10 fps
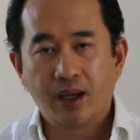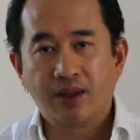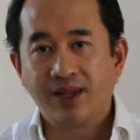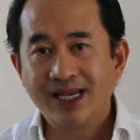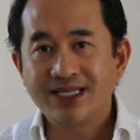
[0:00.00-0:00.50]

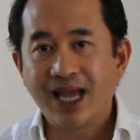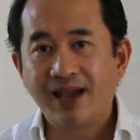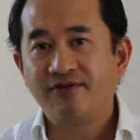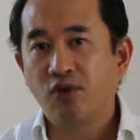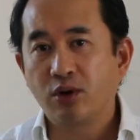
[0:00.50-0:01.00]
These
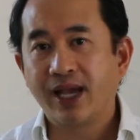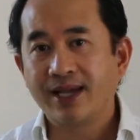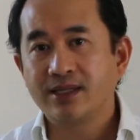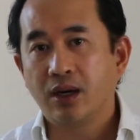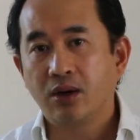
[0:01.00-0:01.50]
days, 4
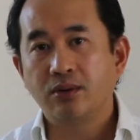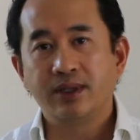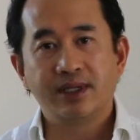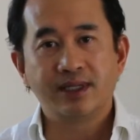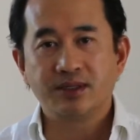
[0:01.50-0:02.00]
days old
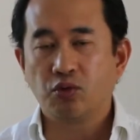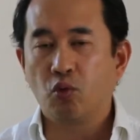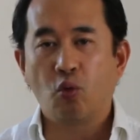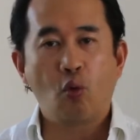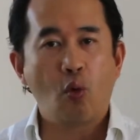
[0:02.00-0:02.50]
is
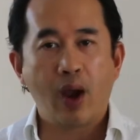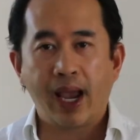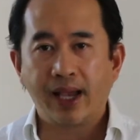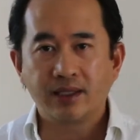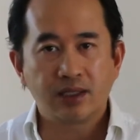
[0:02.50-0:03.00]

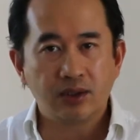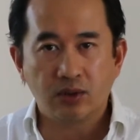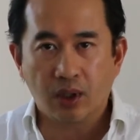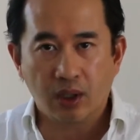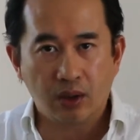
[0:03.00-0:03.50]
way
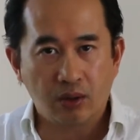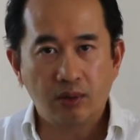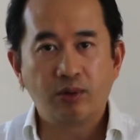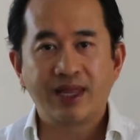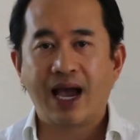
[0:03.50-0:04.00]
too old
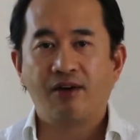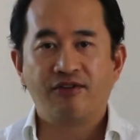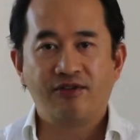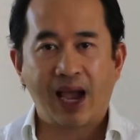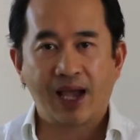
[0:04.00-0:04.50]
with how
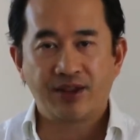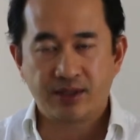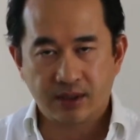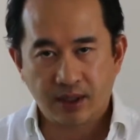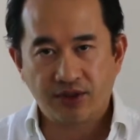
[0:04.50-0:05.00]

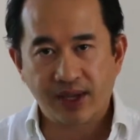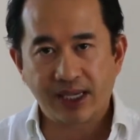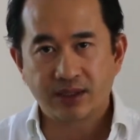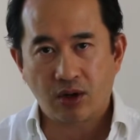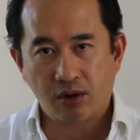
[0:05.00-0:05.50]
fast
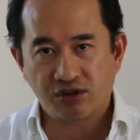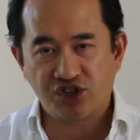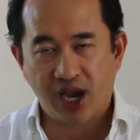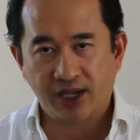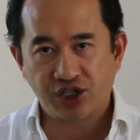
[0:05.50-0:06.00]
things are
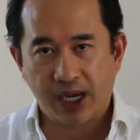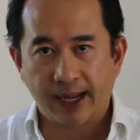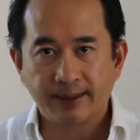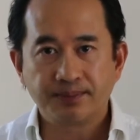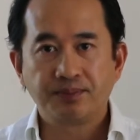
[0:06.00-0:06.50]

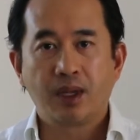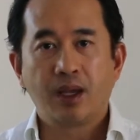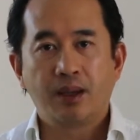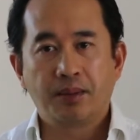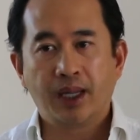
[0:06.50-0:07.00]
changing.
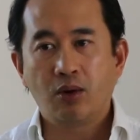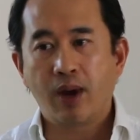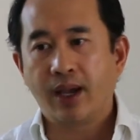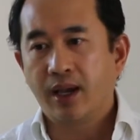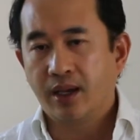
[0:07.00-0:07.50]
But
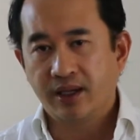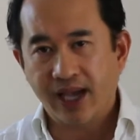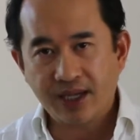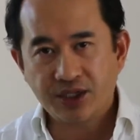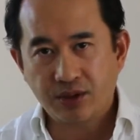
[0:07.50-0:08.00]
anyway,
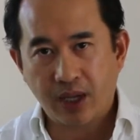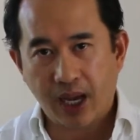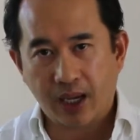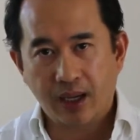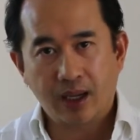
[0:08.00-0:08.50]

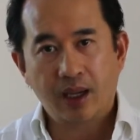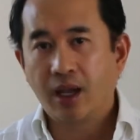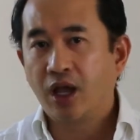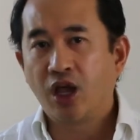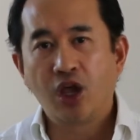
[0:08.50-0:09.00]
yesterday,
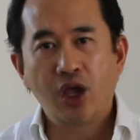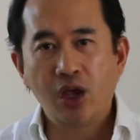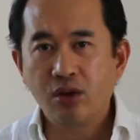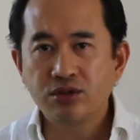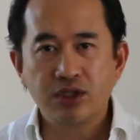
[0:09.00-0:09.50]

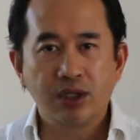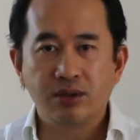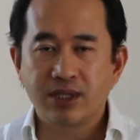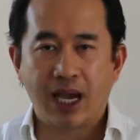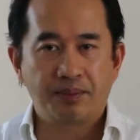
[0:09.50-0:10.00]
huge
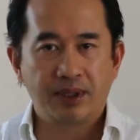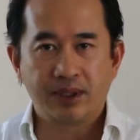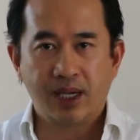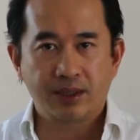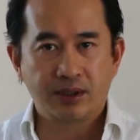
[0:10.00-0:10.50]
news happened
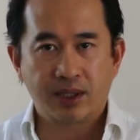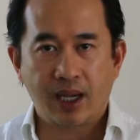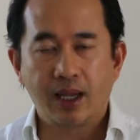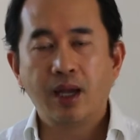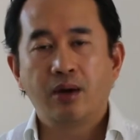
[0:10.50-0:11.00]

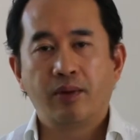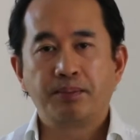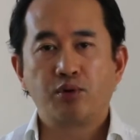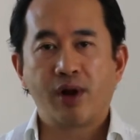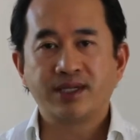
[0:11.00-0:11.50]
yesterday when
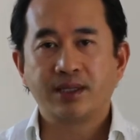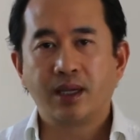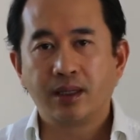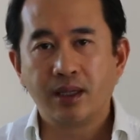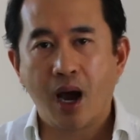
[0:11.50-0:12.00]

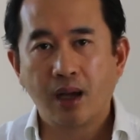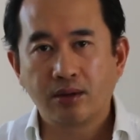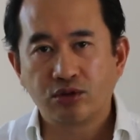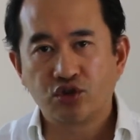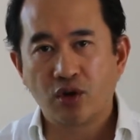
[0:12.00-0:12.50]
President
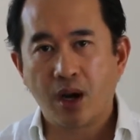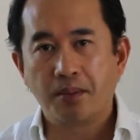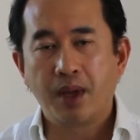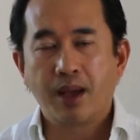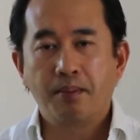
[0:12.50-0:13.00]
Donald
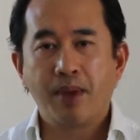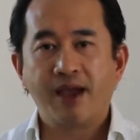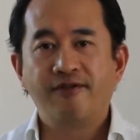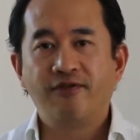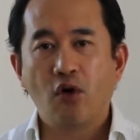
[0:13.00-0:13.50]
Trump
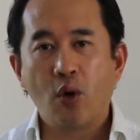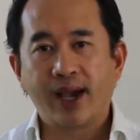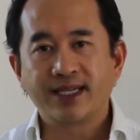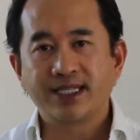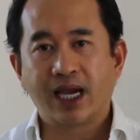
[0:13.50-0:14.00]
made 4
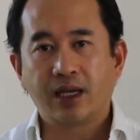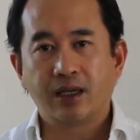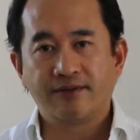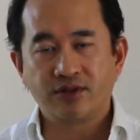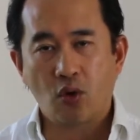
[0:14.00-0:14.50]

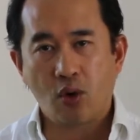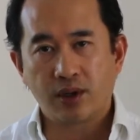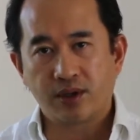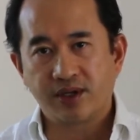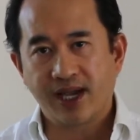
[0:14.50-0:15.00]
executive
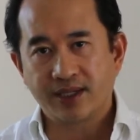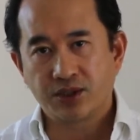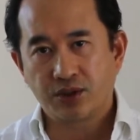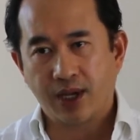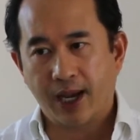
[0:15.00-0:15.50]
orders
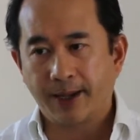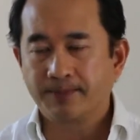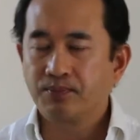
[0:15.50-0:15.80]
yesterday.